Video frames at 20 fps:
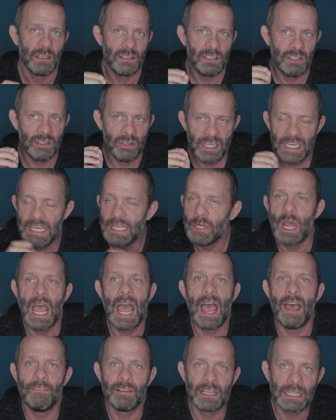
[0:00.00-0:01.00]
You need to
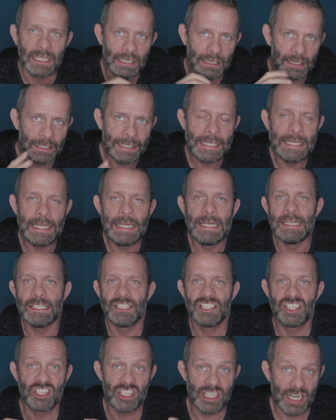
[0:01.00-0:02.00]
have clean,
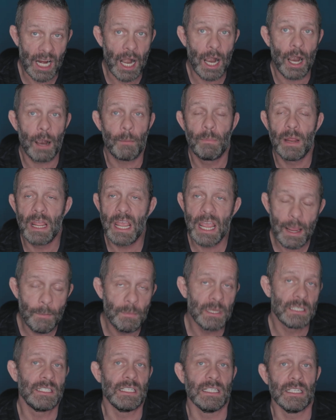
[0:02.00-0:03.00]
sharp
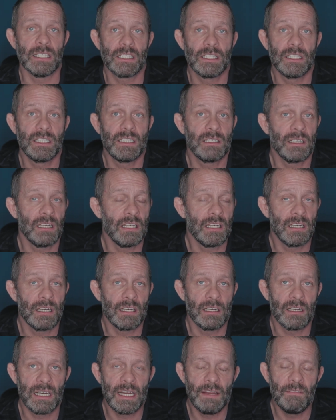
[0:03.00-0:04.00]
images.
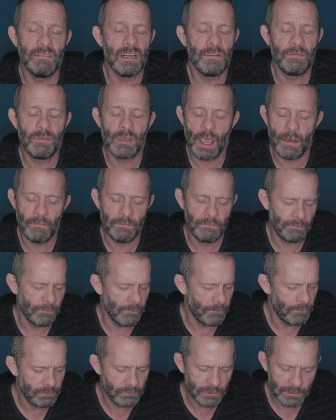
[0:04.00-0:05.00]
Even if you have
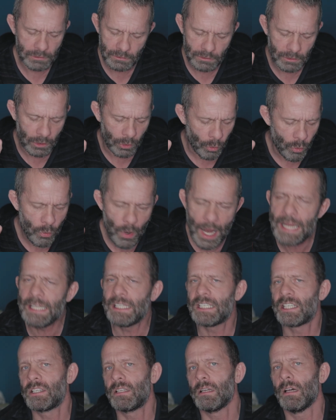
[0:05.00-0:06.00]

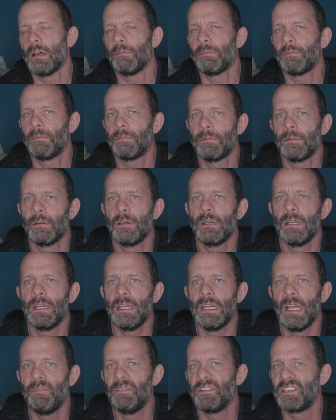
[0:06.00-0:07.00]
great stuff,
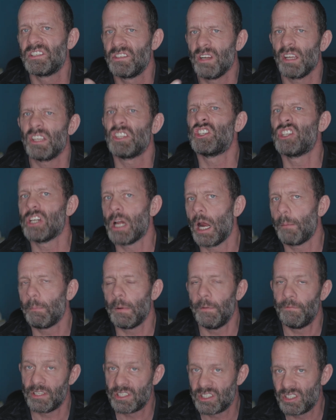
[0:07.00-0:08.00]
if it's not sharp,
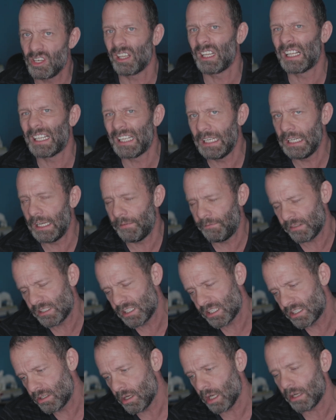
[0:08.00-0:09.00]
if it's not clean, if
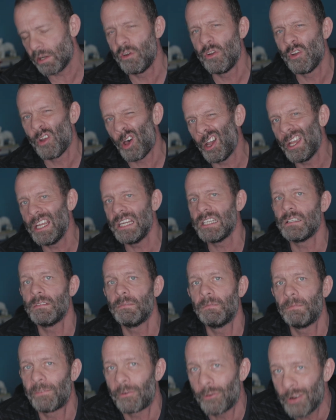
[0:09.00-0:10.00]
it's not
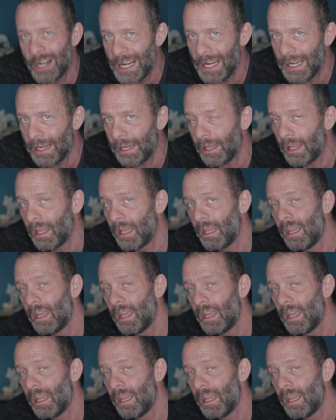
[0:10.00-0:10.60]
noise-free,